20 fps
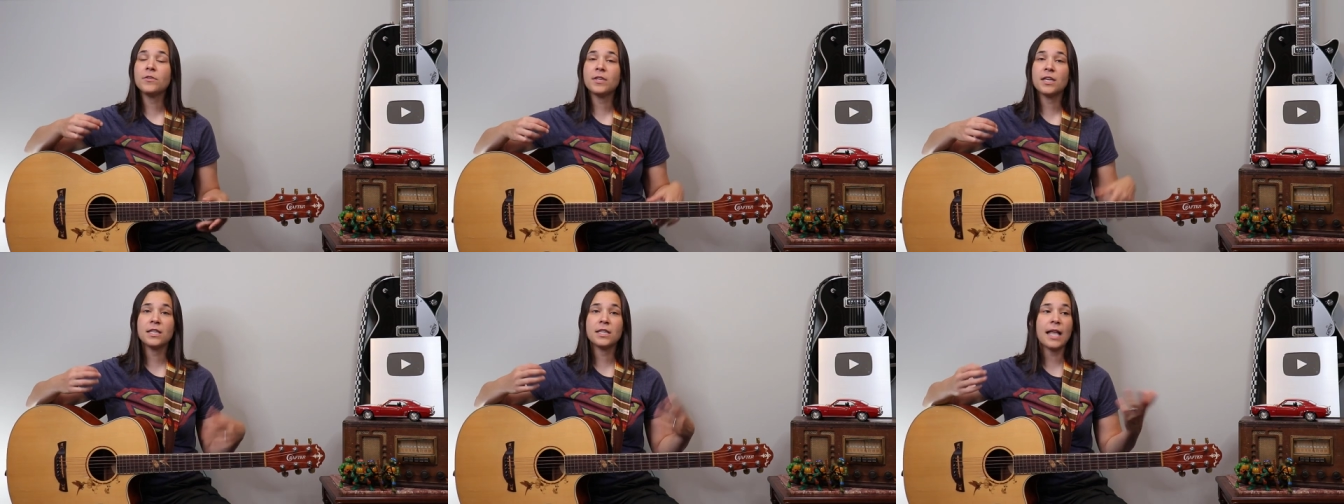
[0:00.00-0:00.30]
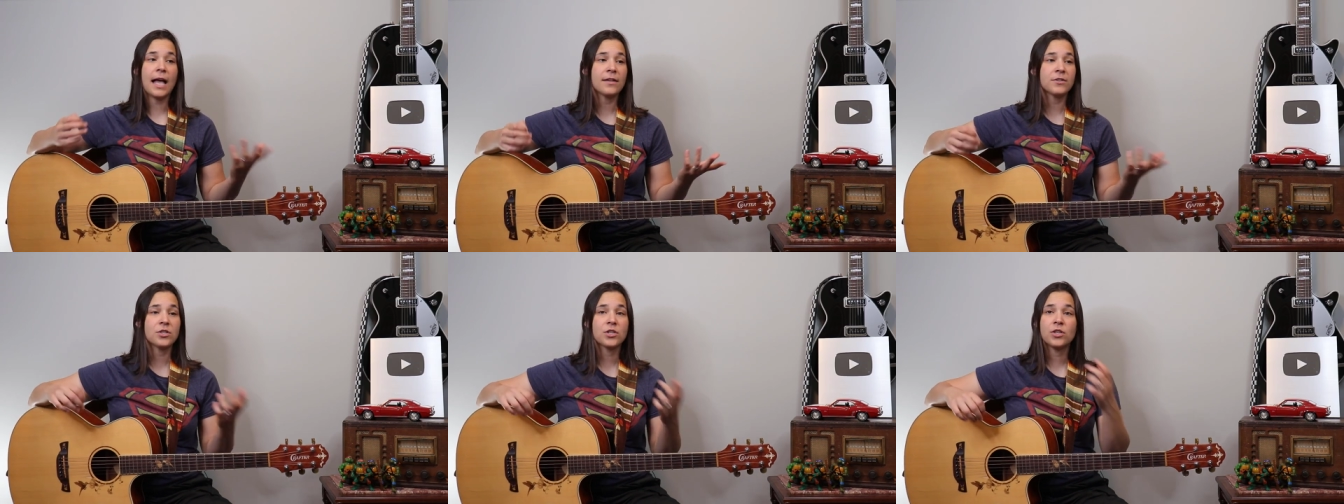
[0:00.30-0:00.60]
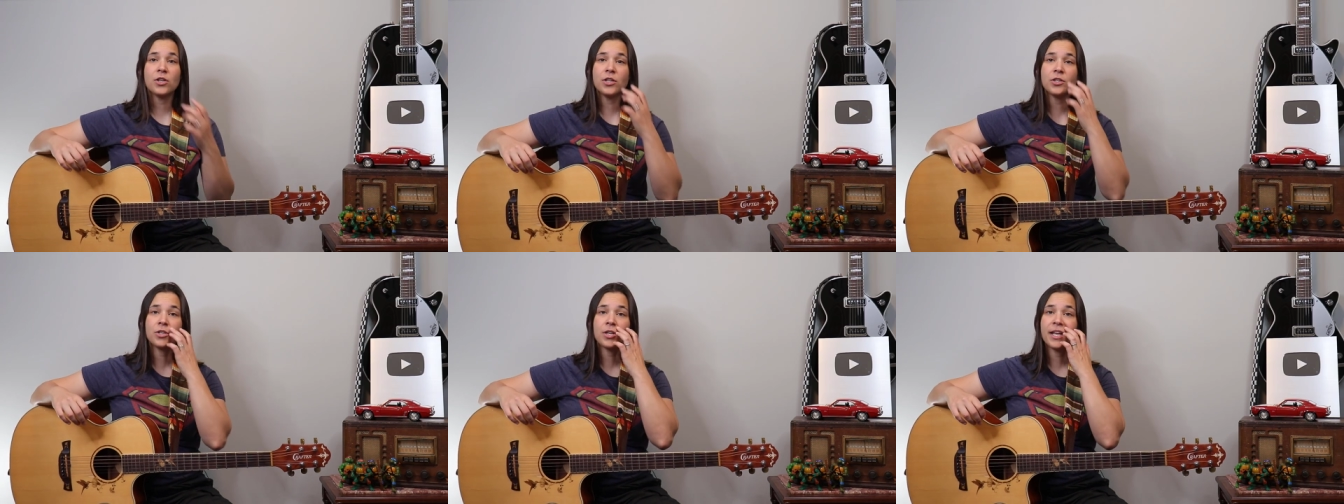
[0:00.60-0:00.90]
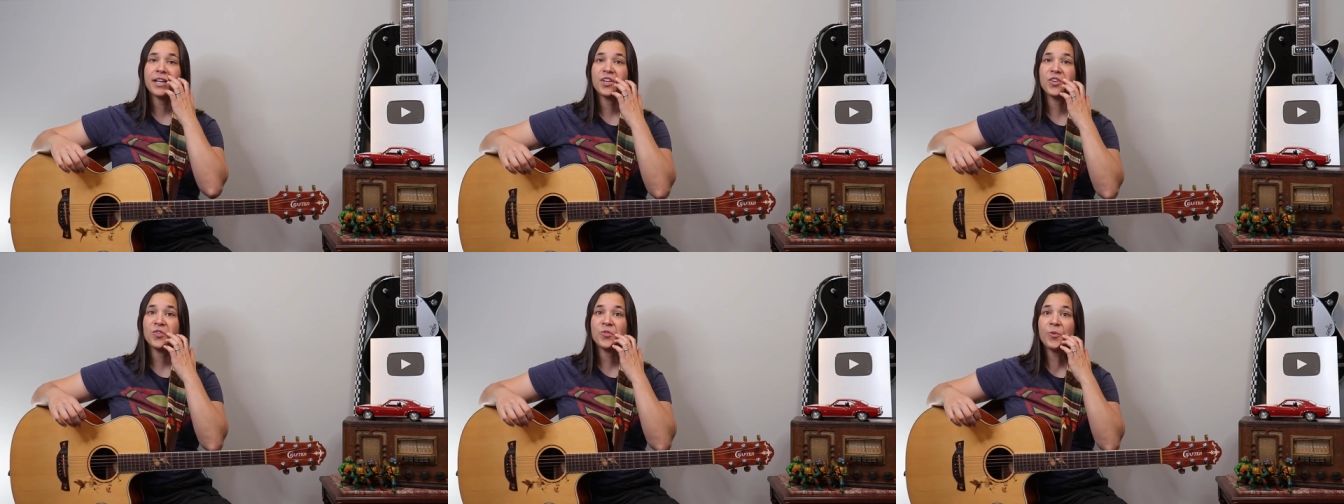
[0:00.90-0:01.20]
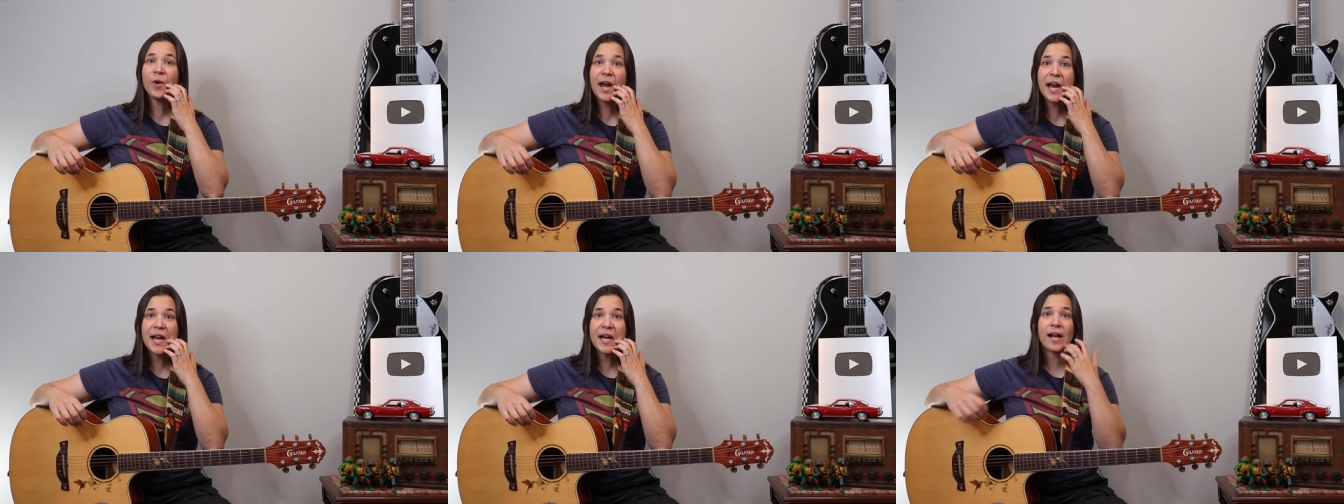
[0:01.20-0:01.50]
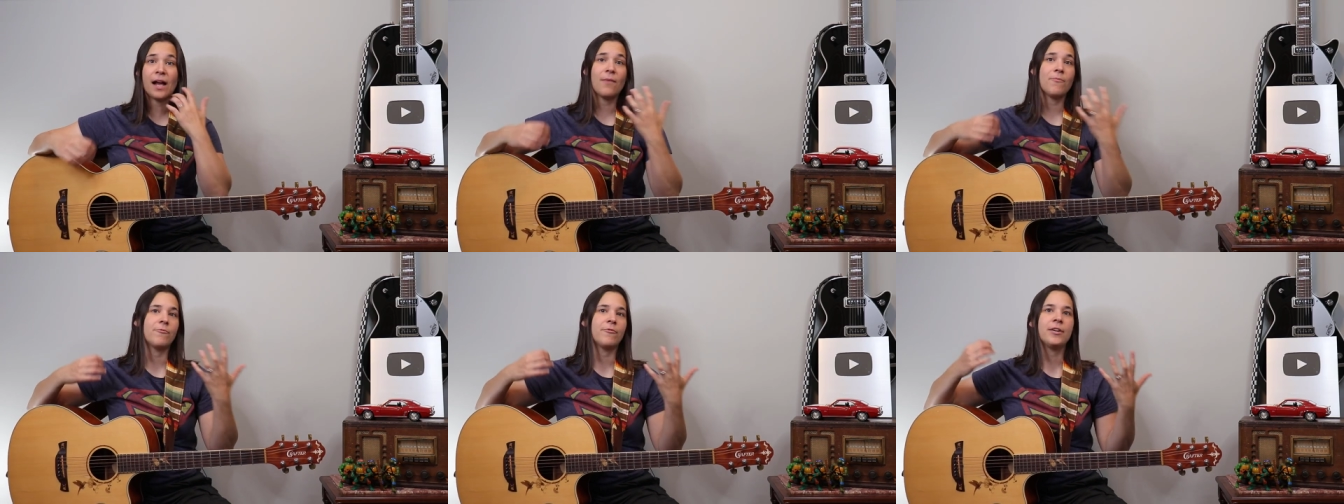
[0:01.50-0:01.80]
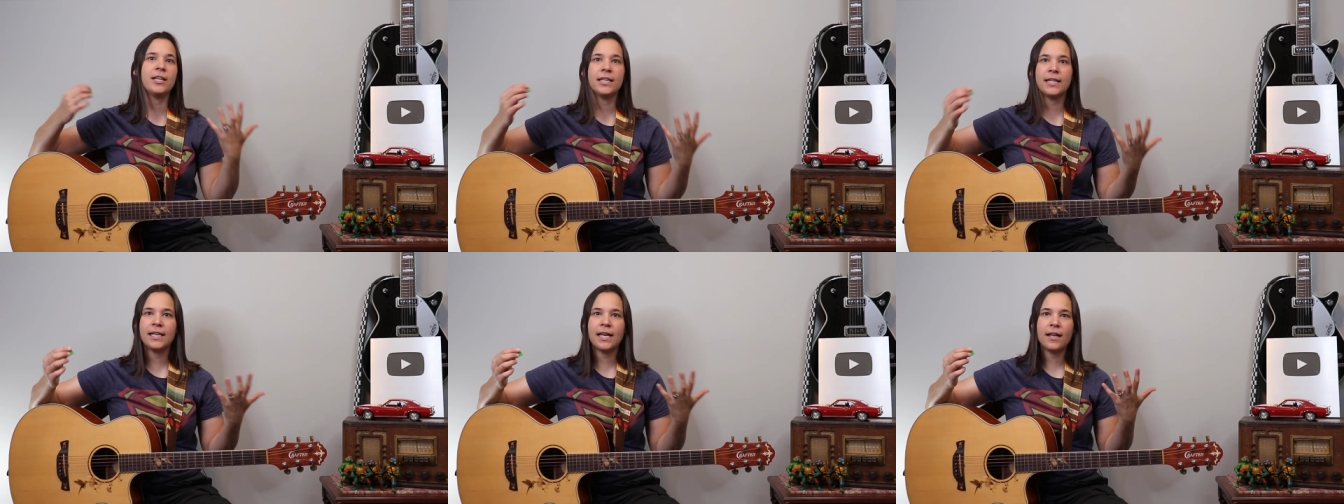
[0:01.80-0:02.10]
Think that's good, you're like, great, I'm
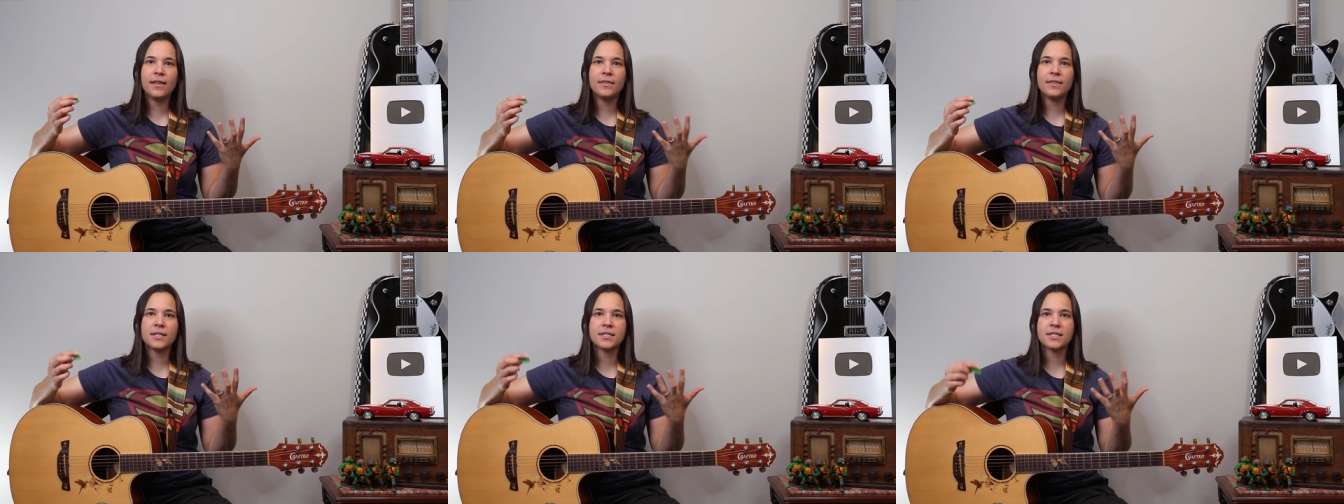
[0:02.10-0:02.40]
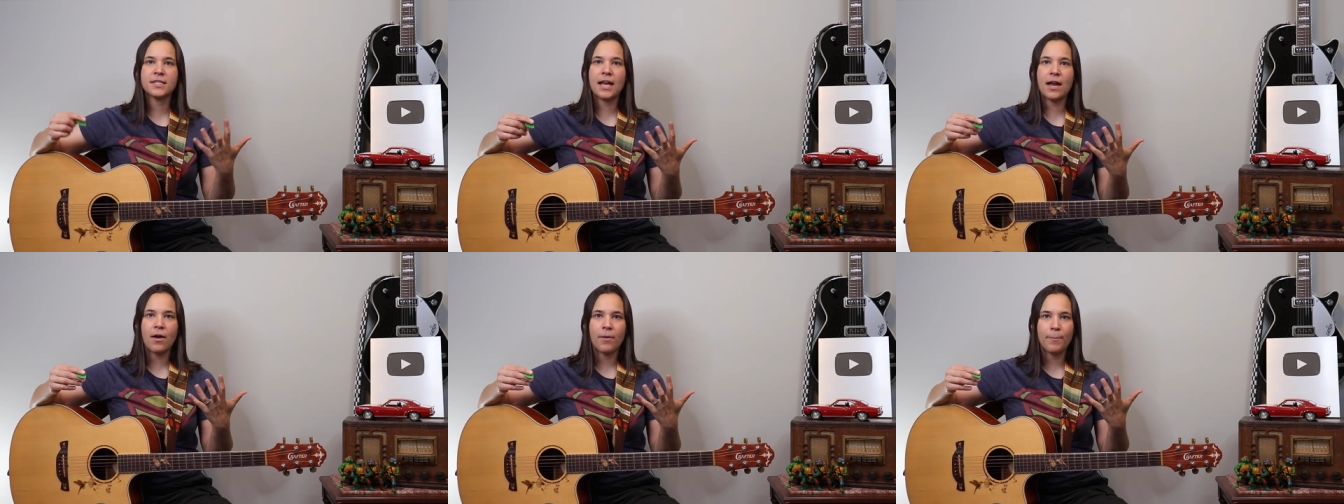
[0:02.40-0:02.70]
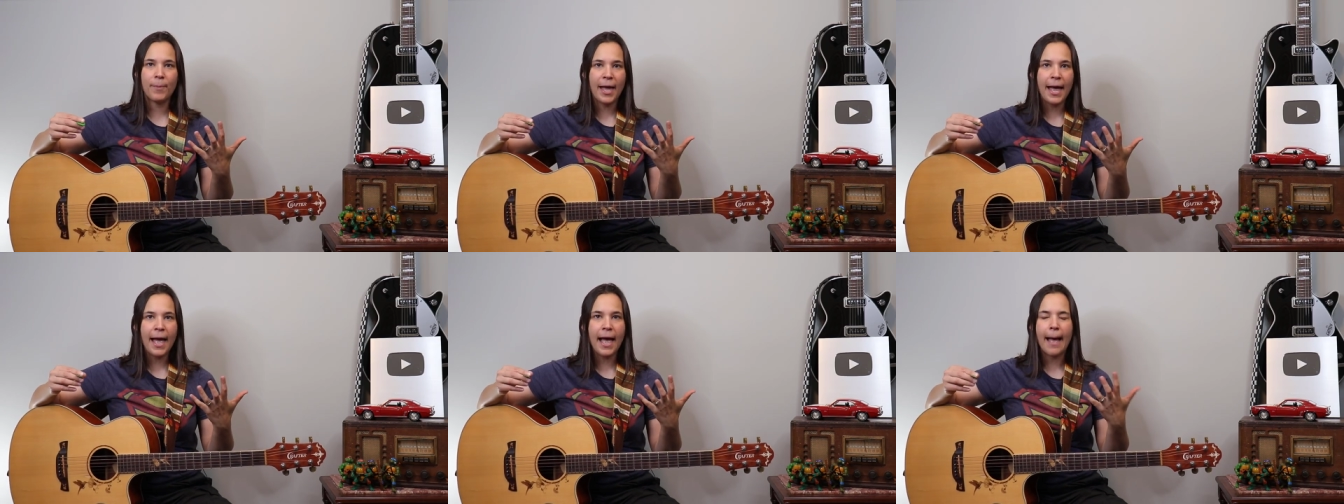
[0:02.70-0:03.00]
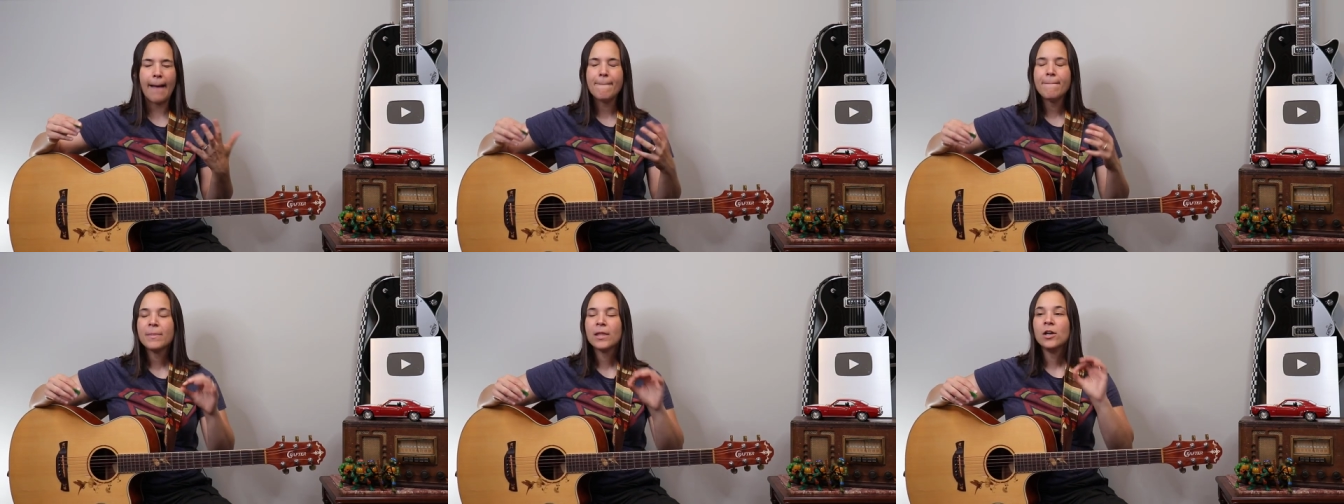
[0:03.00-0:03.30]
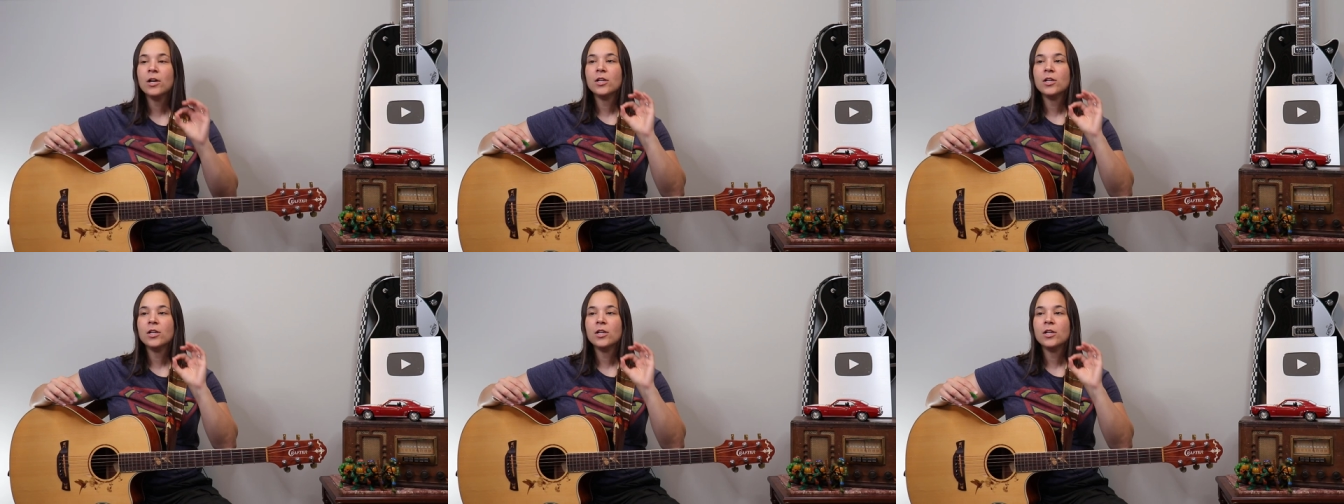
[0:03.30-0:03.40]
really getting this down pat.